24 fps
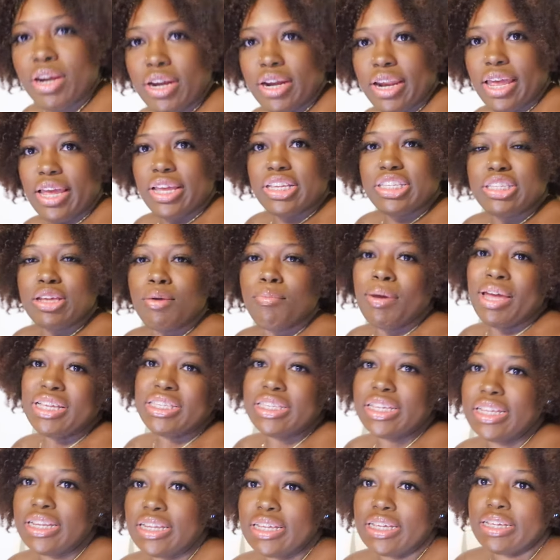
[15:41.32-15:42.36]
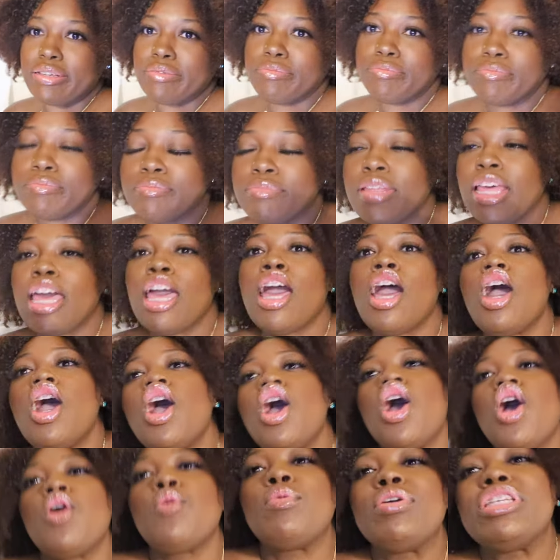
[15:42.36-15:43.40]
of the day so basically
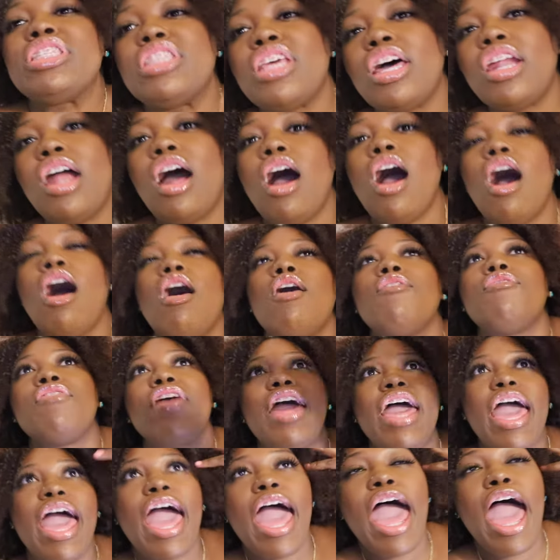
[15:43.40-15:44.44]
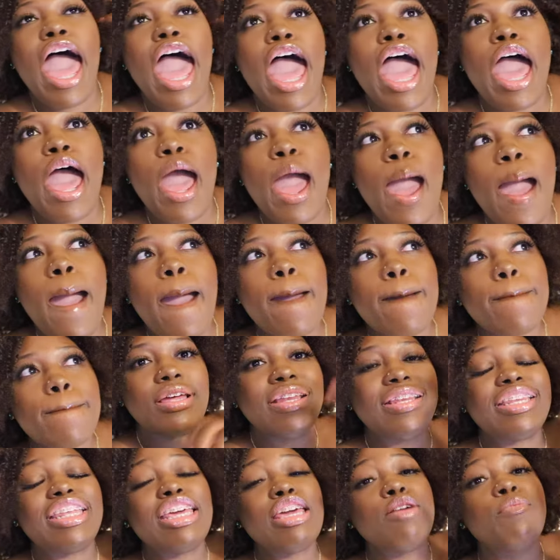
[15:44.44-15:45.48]
we started off at
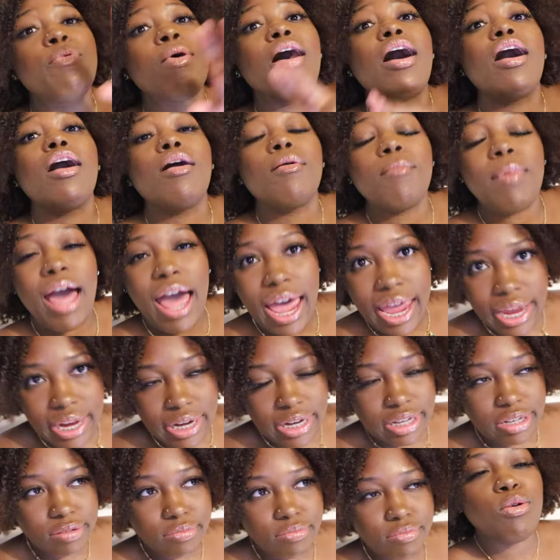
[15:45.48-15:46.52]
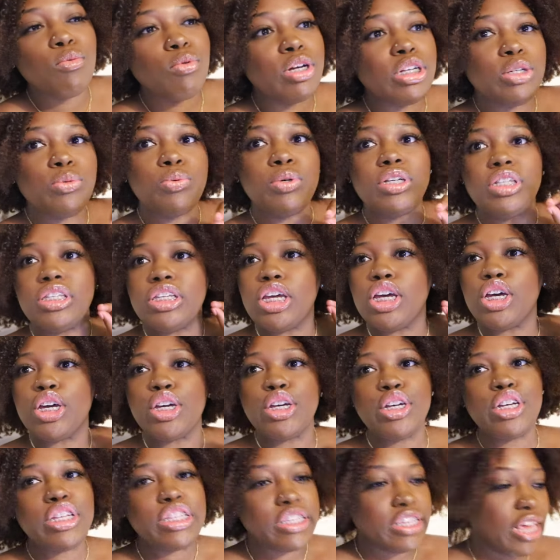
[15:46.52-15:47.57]
De Palm Island, which was a
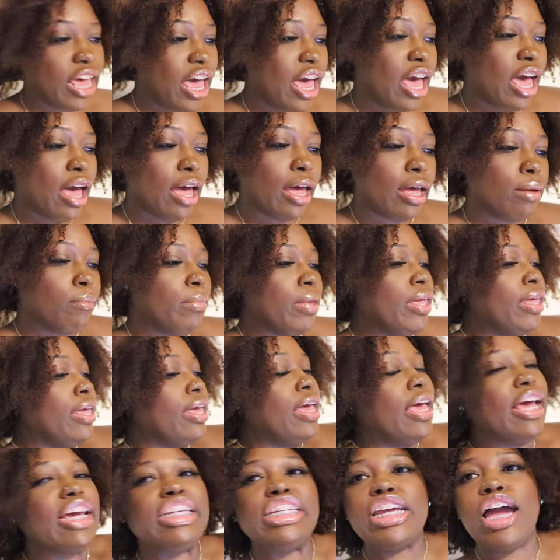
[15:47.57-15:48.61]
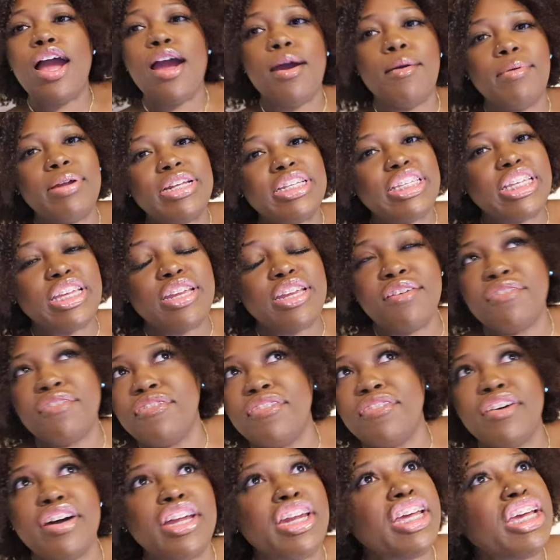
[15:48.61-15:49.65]
good time, as y'all already seen the
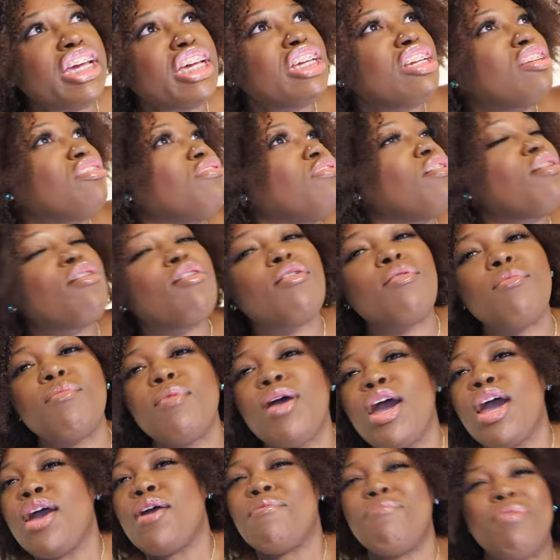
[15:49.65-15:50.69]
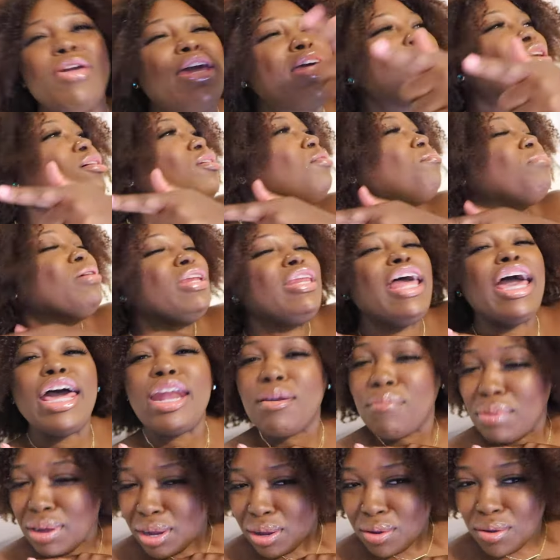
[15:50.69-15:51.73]
footage from being on the
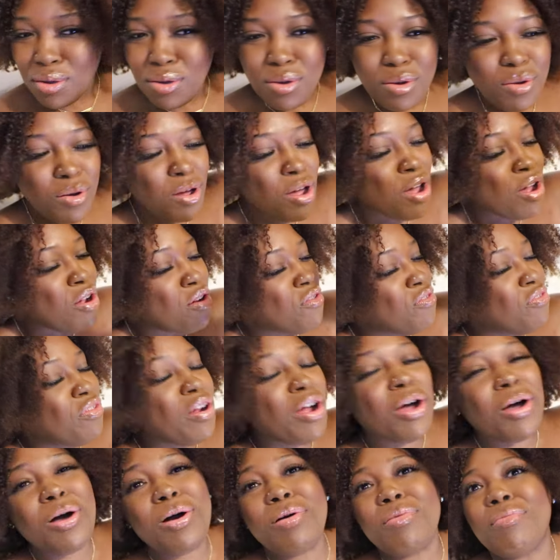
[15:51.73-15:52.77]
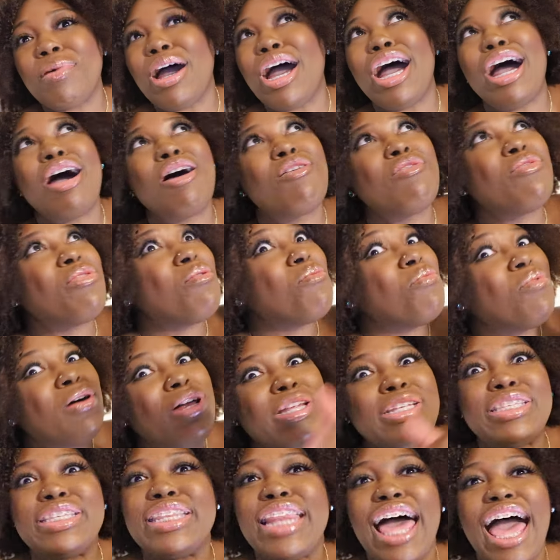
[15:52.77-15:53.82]
banana boat, from uh, the
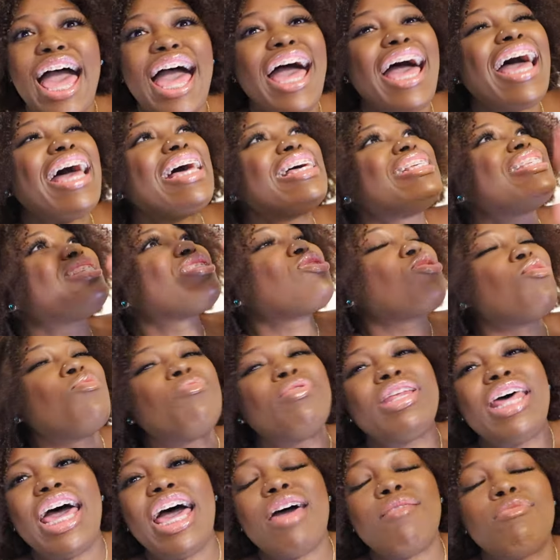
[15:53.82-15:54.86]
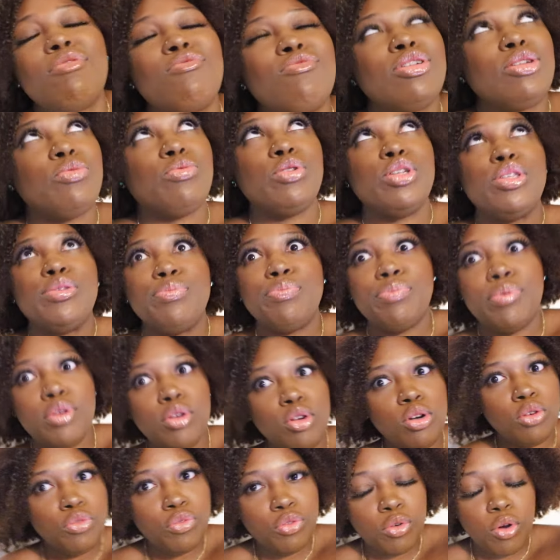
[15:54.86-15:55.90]
water slides, scuba diving, which was
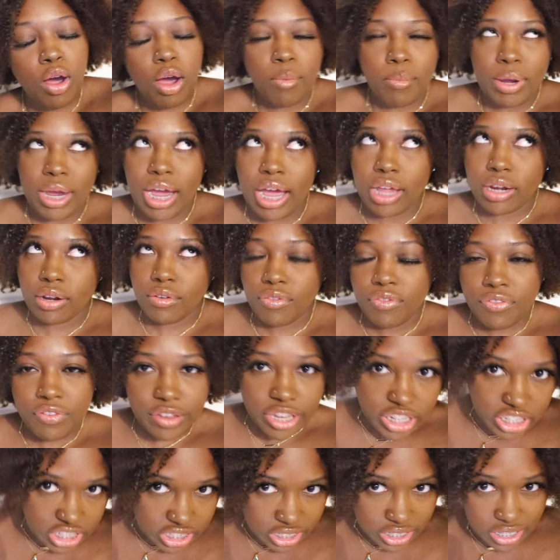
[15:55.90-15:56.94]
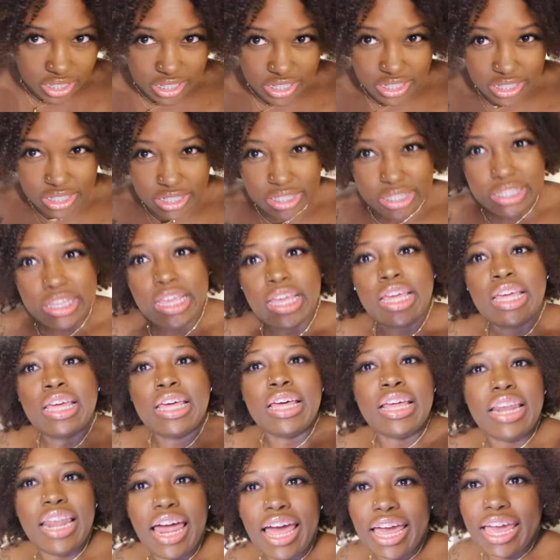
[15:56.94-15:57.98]
beautiful. Oh my God, the fishes,
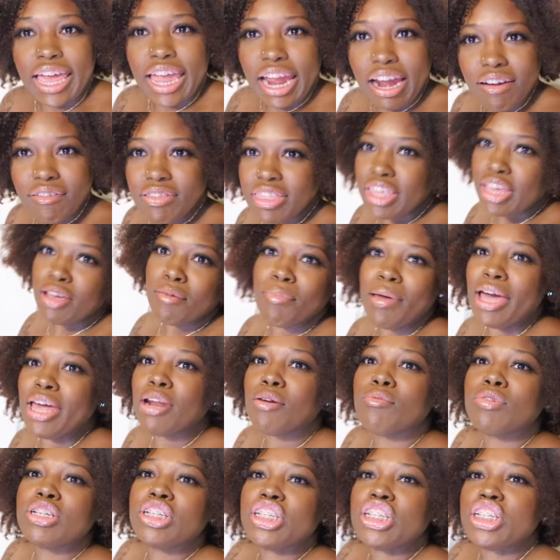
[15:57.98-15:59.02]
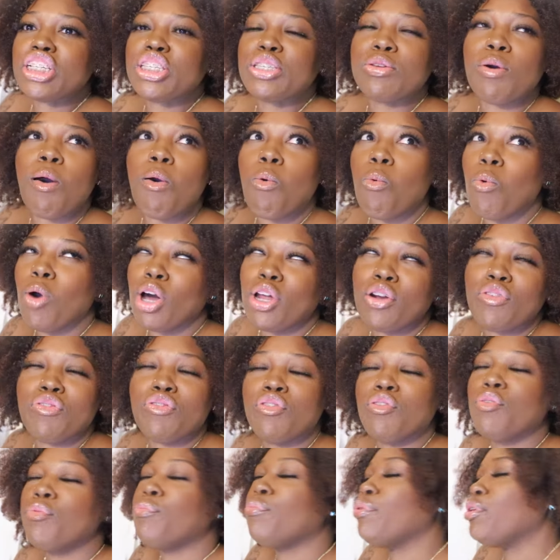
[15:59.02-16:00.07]
like everything about it was just
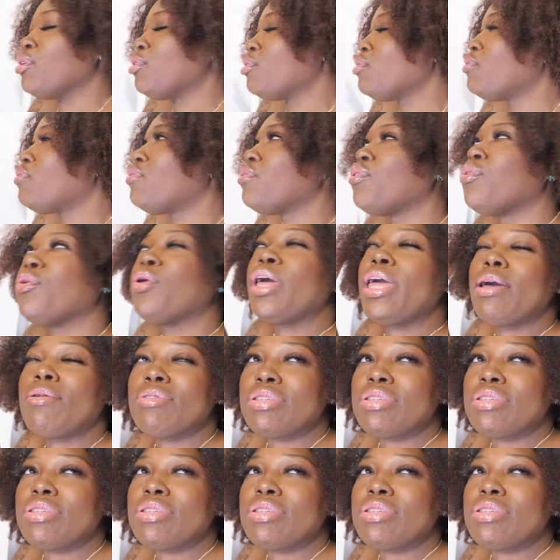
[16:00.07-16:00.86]
wonderful, beautiful. It